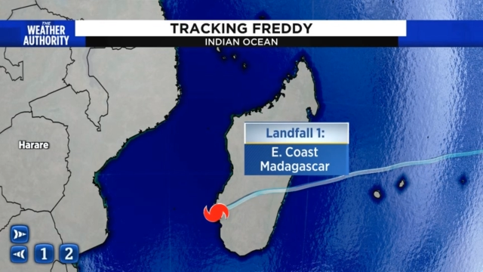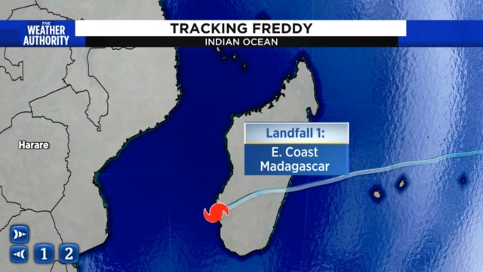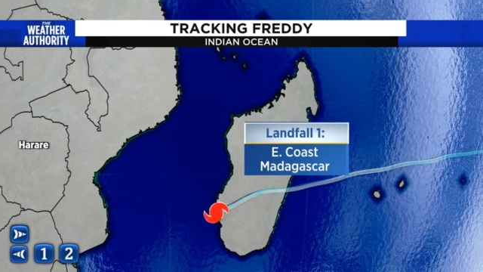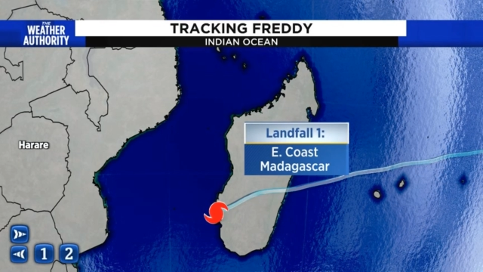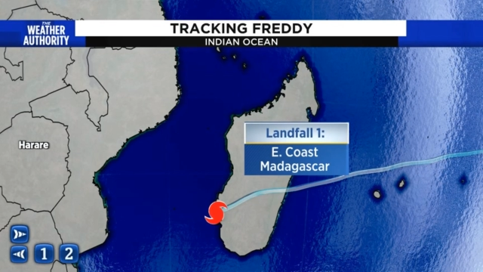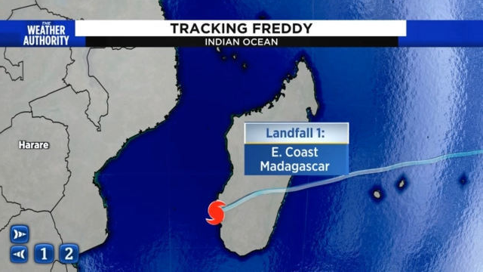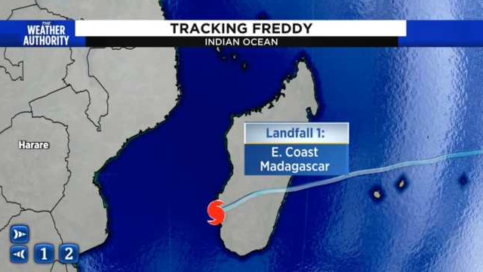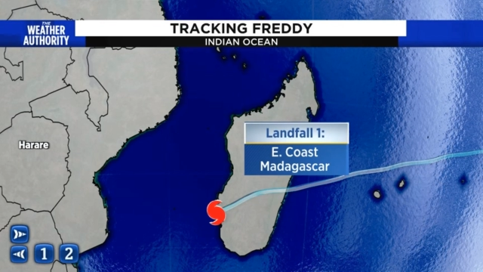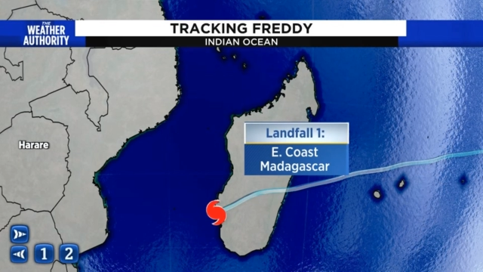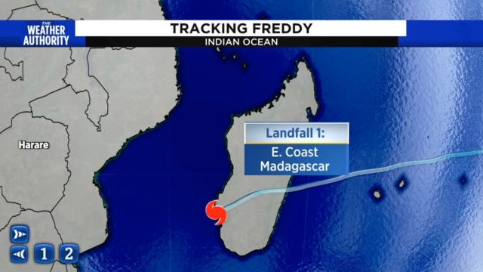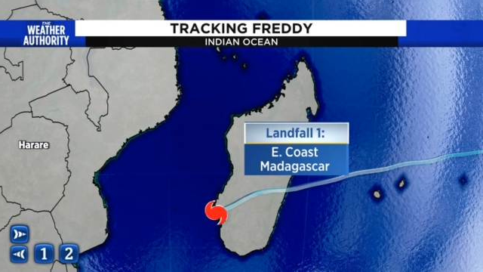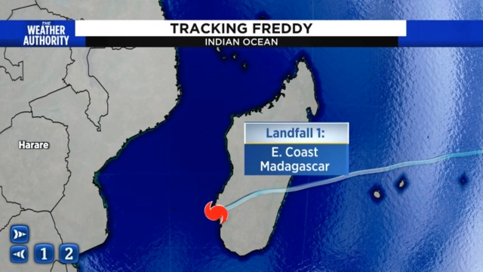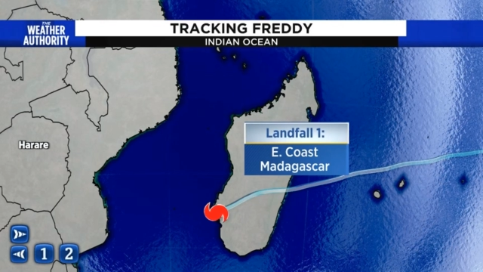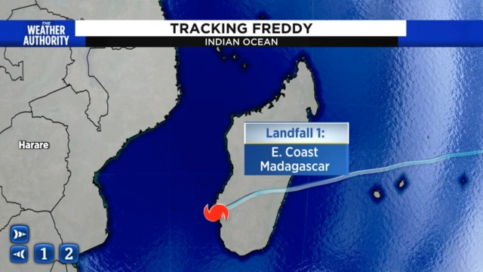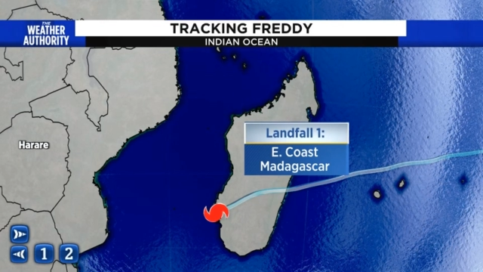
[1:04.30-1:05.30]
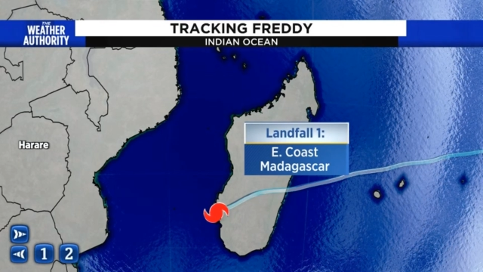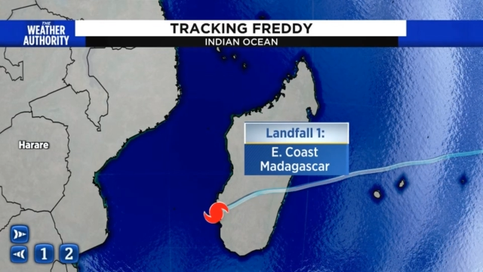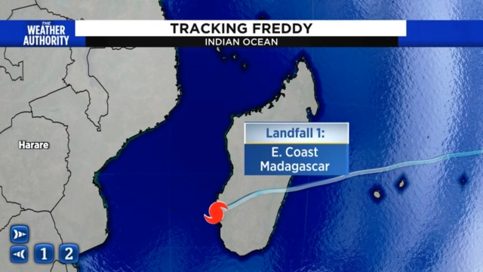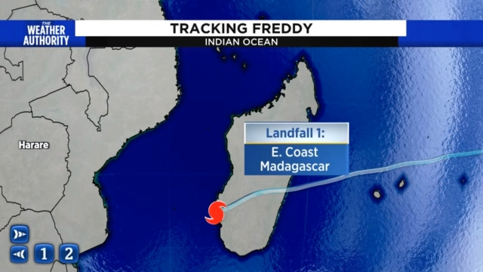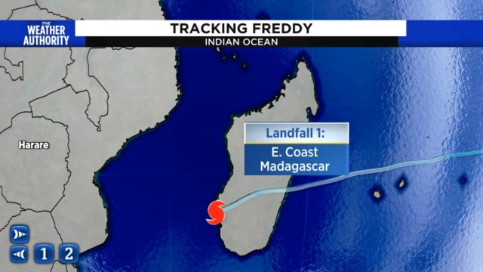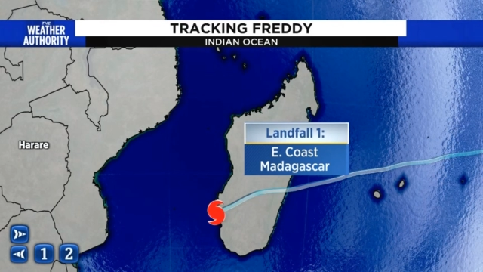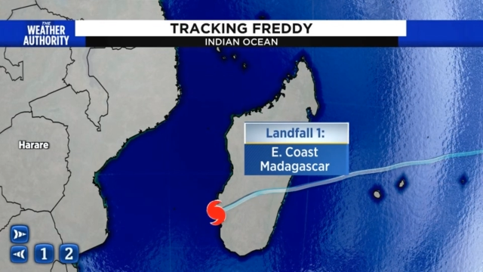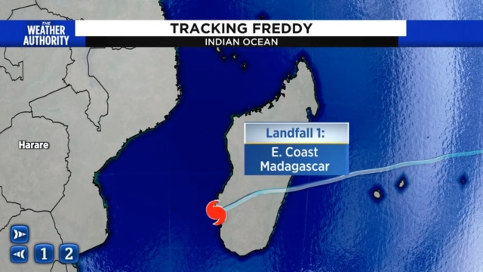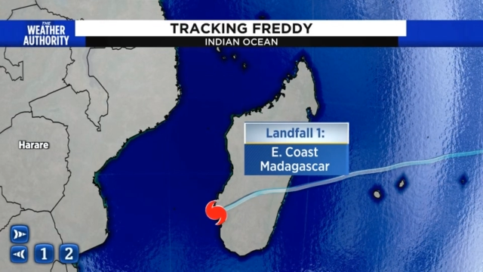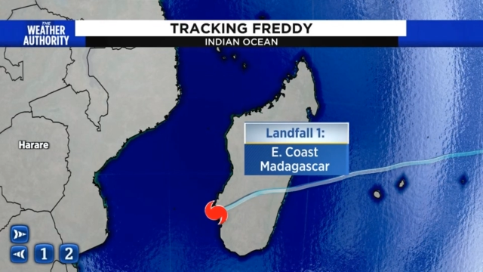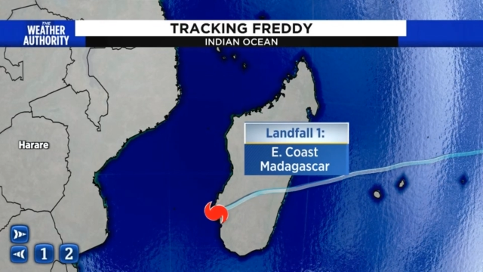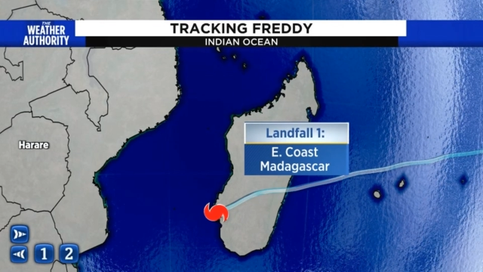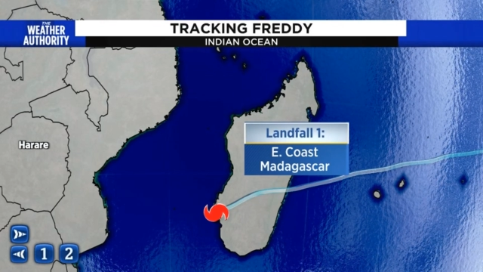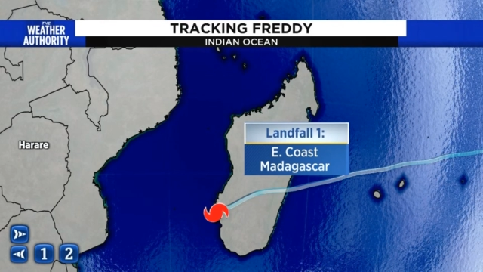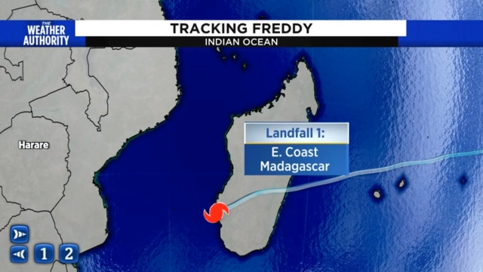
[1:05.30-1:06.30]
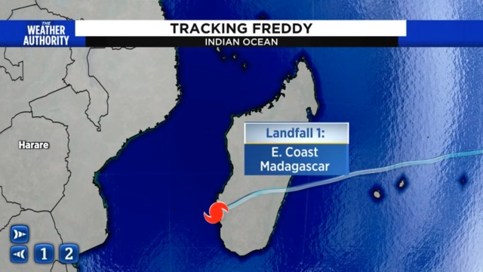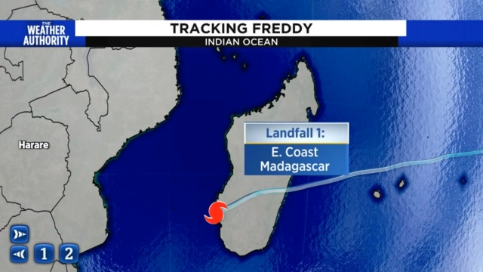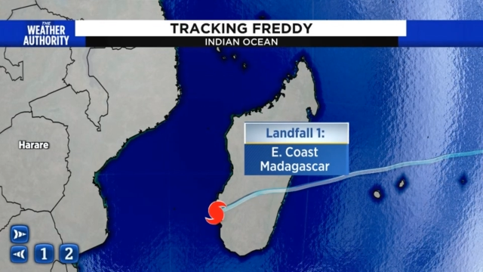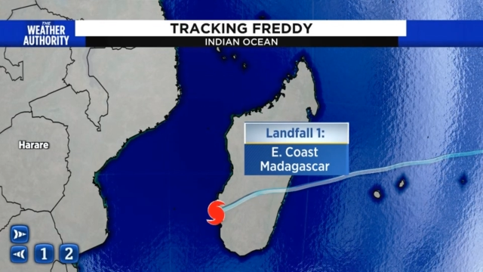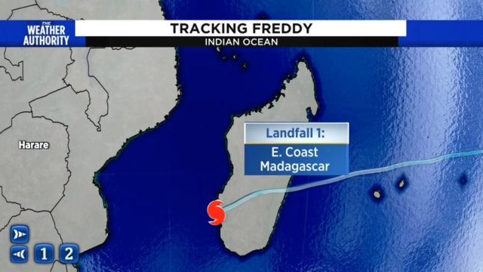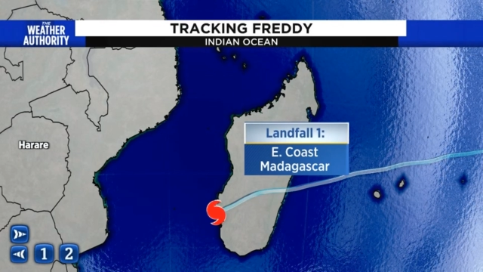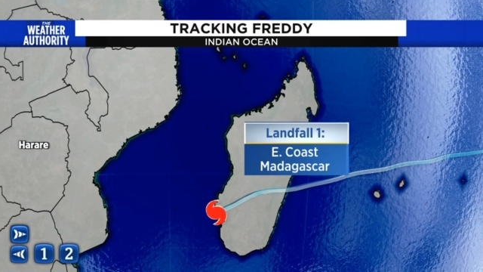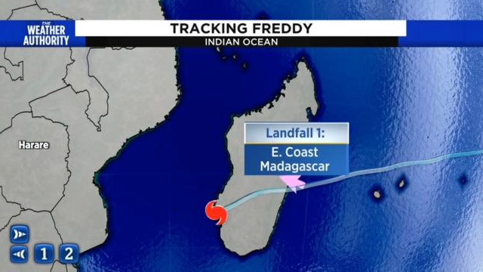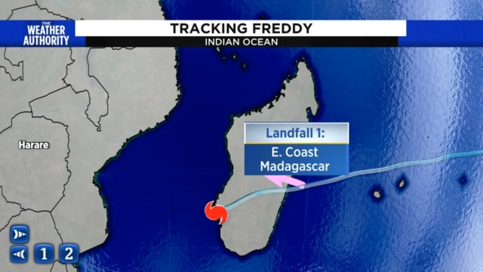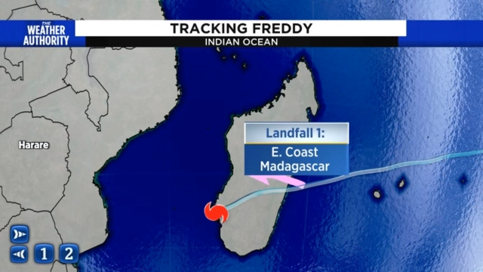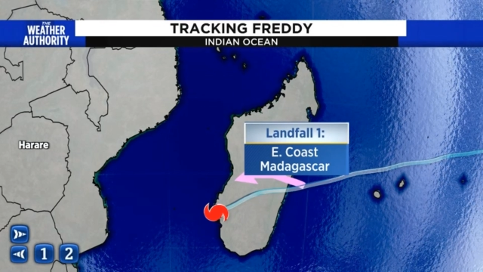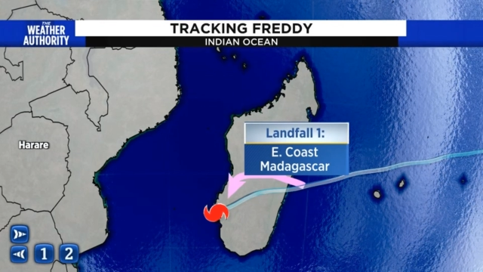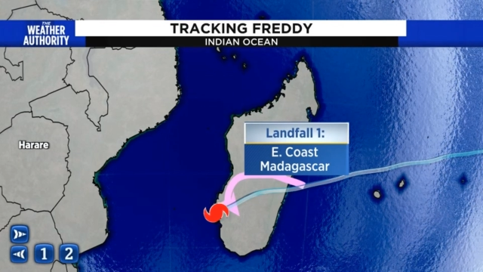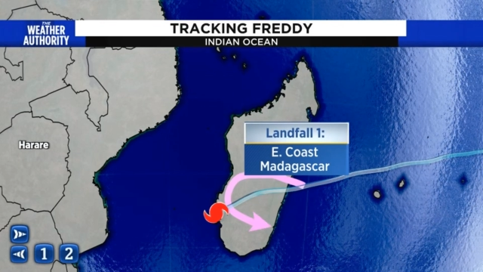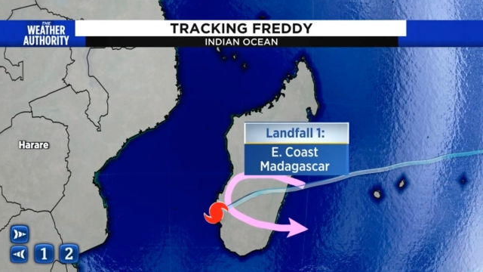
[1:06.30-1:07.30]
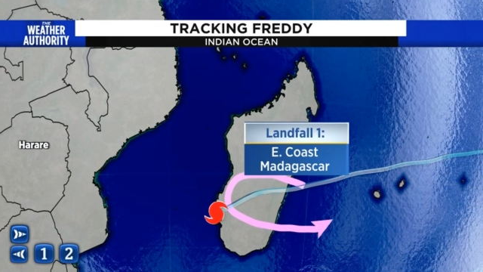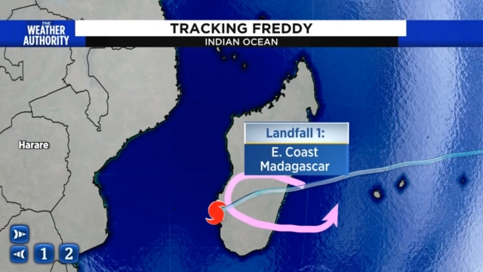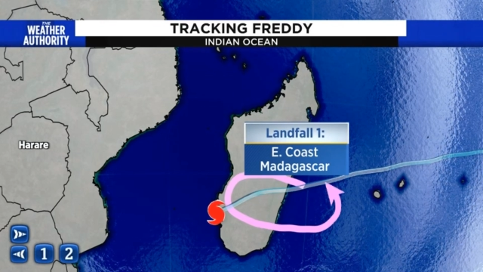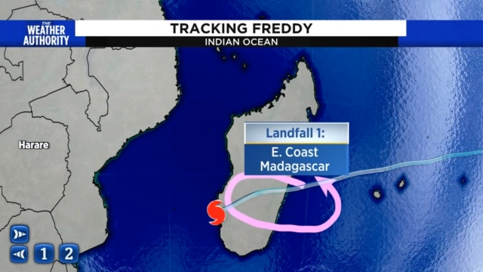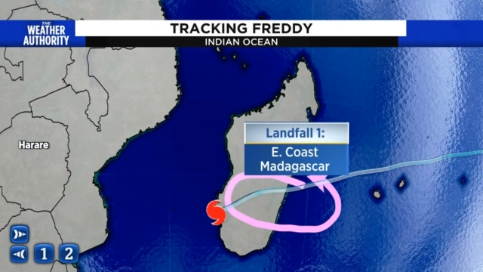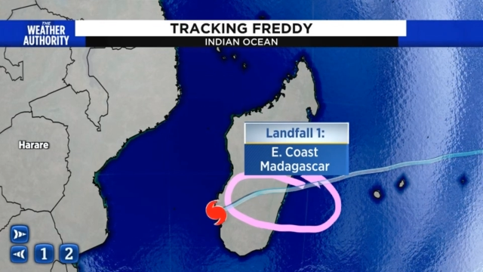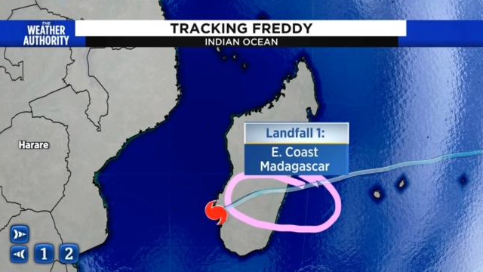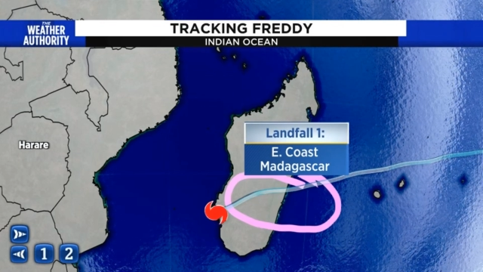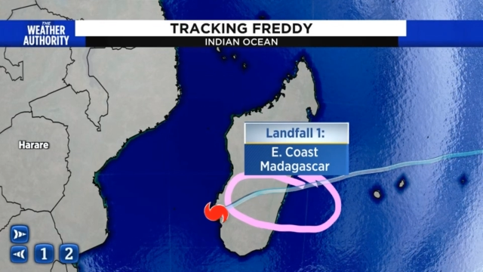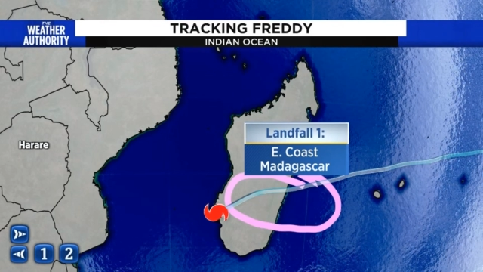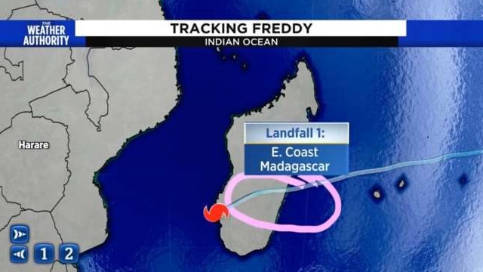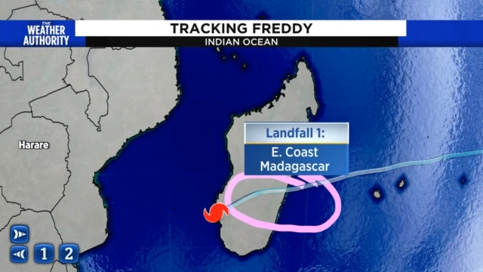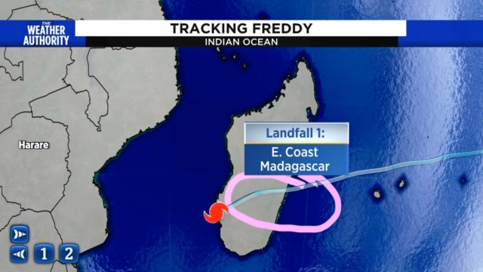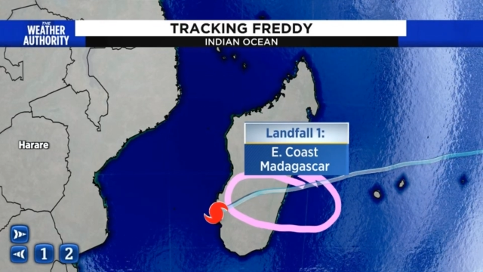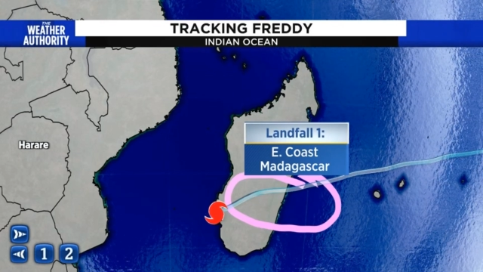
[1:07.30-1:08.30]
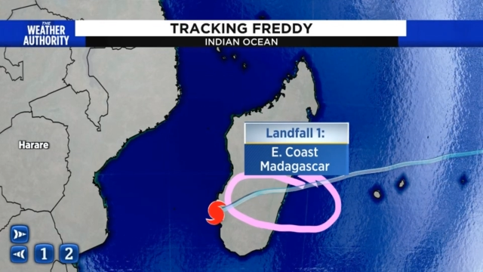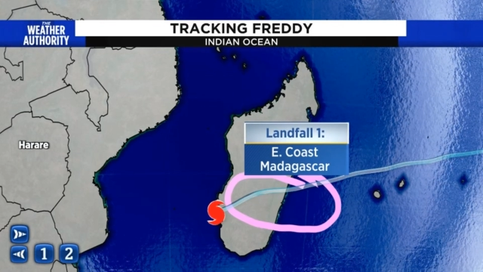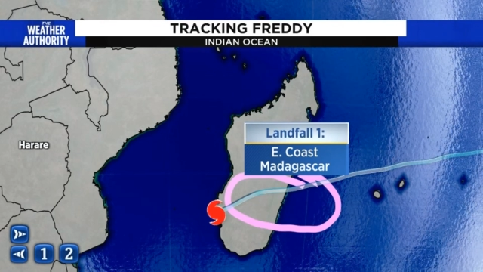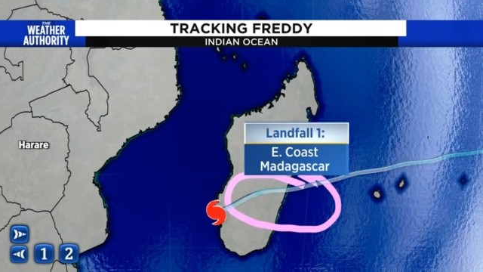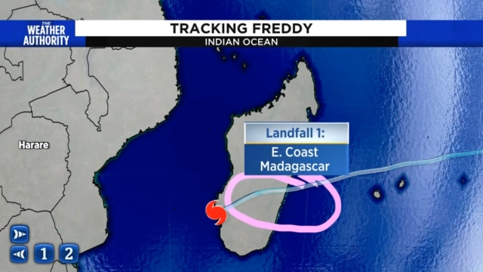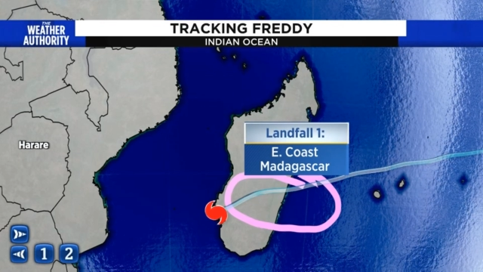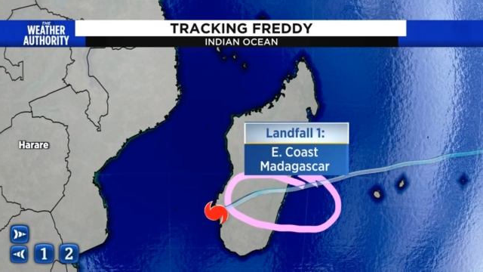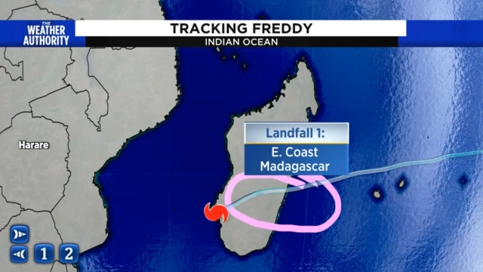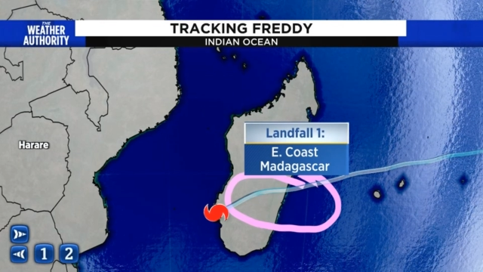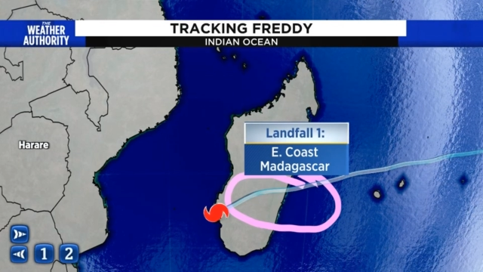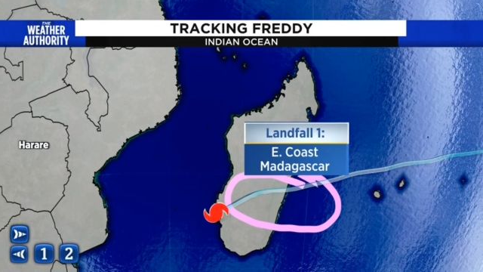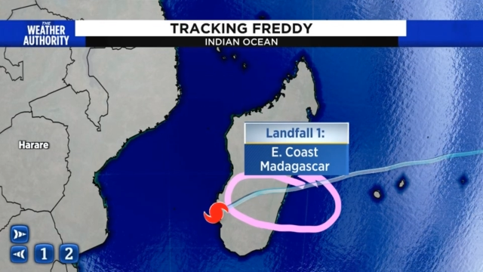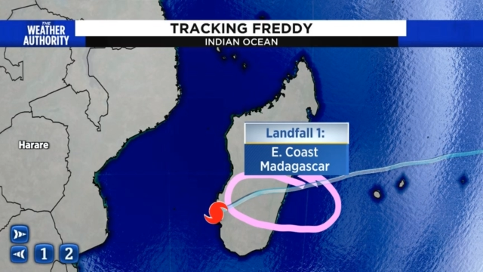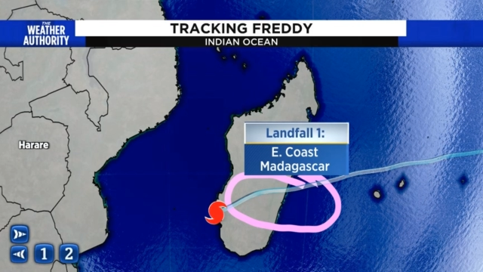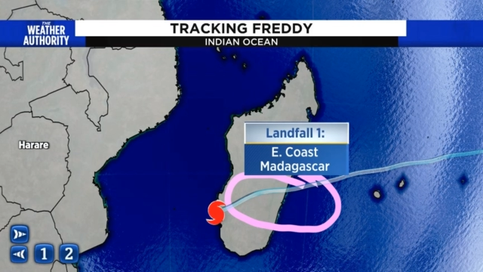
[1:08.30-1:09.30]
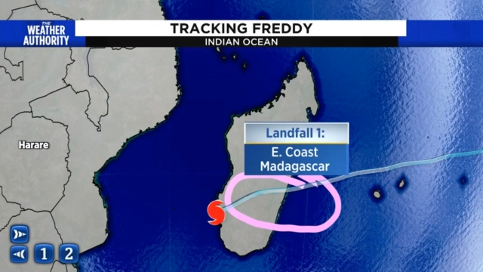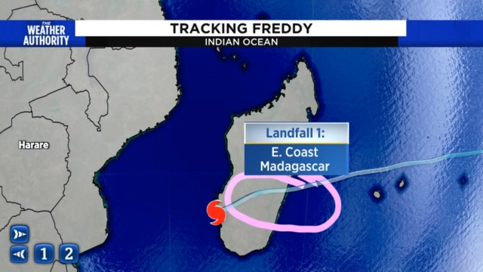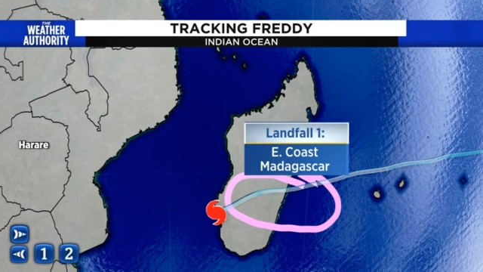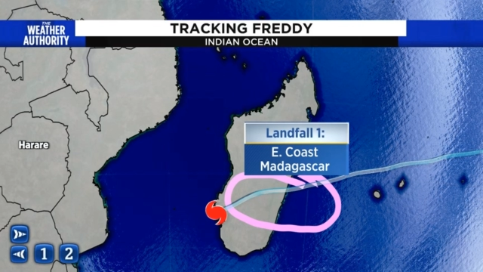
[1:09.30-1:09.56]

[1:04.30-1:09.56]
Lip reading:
[unreadable: no face in view]